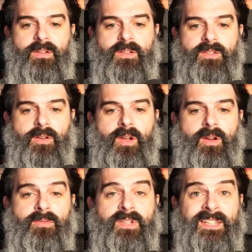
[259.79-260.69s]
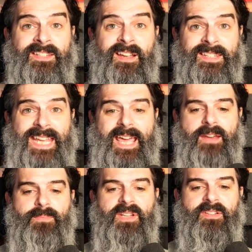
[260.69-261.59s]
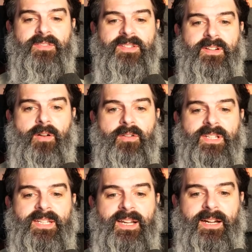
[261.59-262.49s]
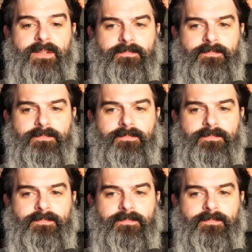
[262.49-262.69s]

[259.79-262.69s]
So it's done 10, but it's gone 0 to 9.